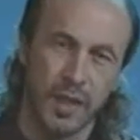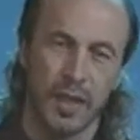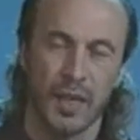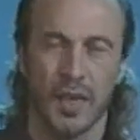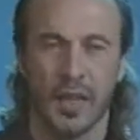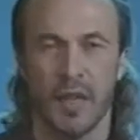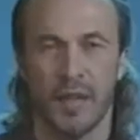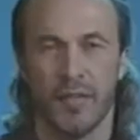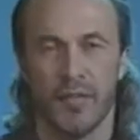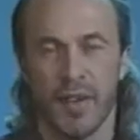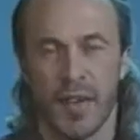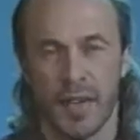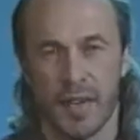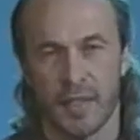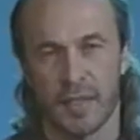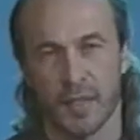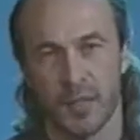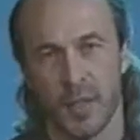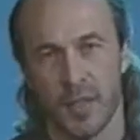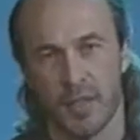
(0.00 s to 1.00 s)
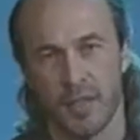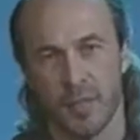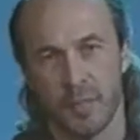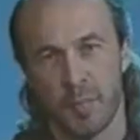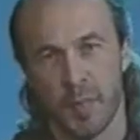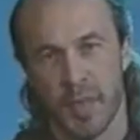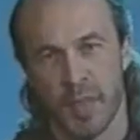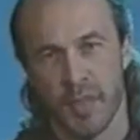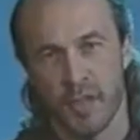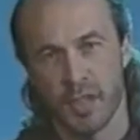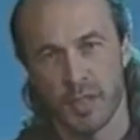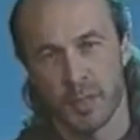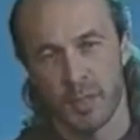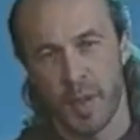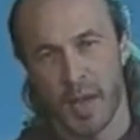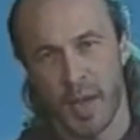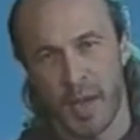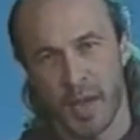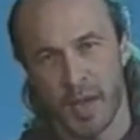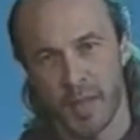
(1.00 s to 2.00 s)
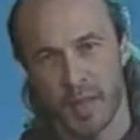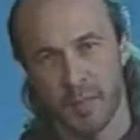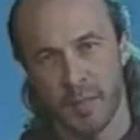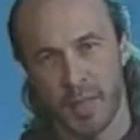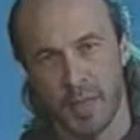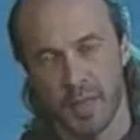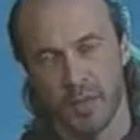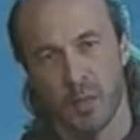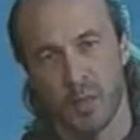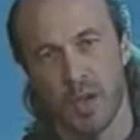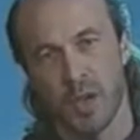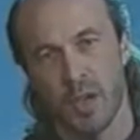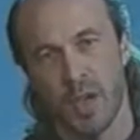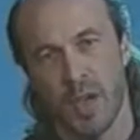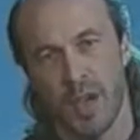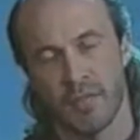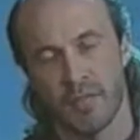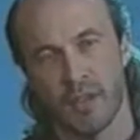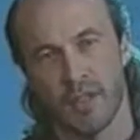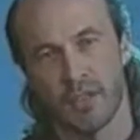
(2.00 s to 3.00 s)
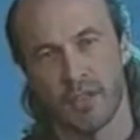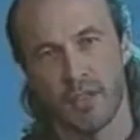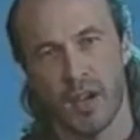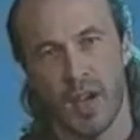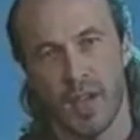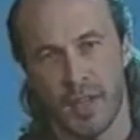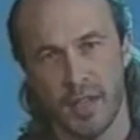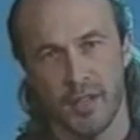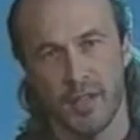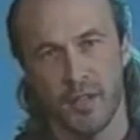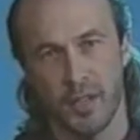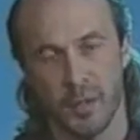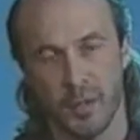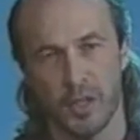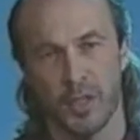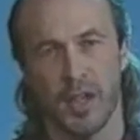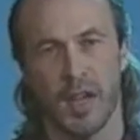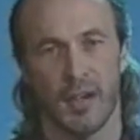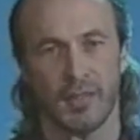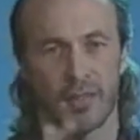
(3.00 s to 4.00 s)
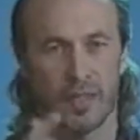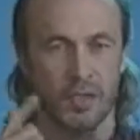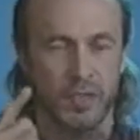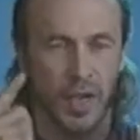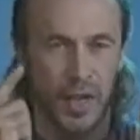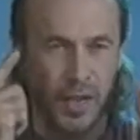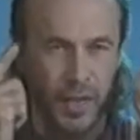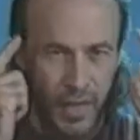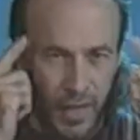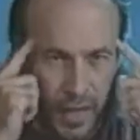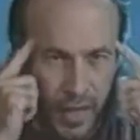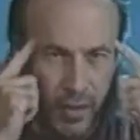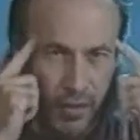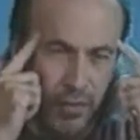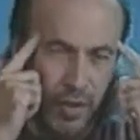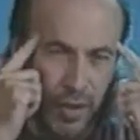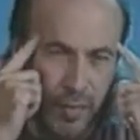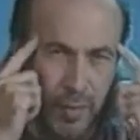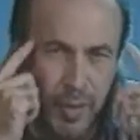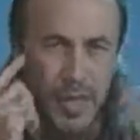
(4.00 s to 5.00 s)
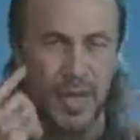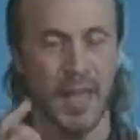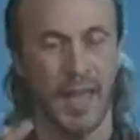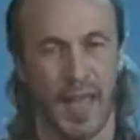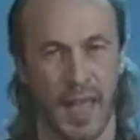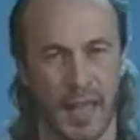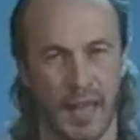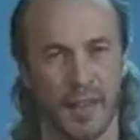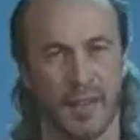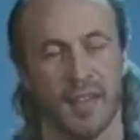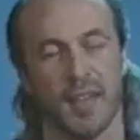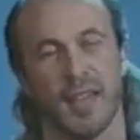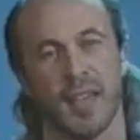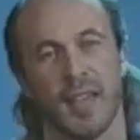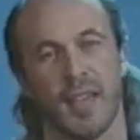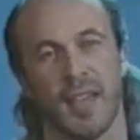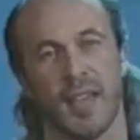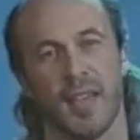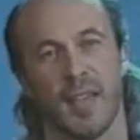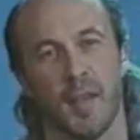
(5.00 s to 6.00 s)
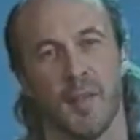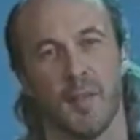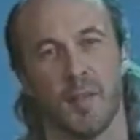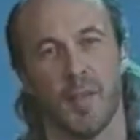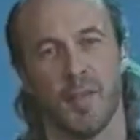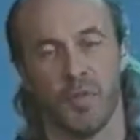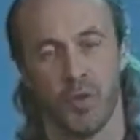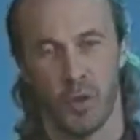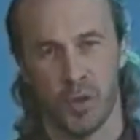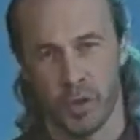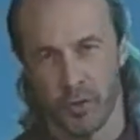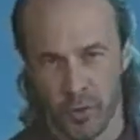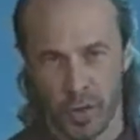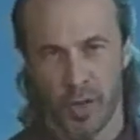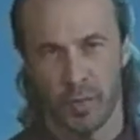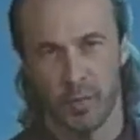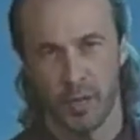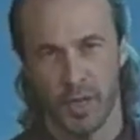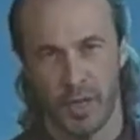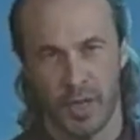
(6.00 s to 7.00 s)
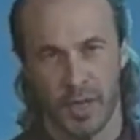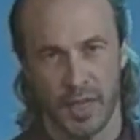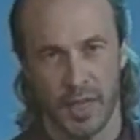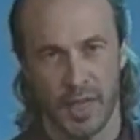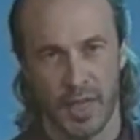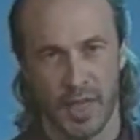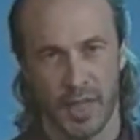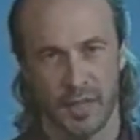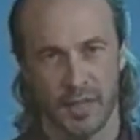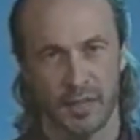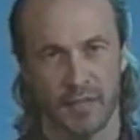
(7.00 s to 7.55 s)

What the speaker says: In fact, it's a question of playing just behind the beat. And what you have to try and do is you have to try and hear the rhythm in your head before you try and put it in your hand.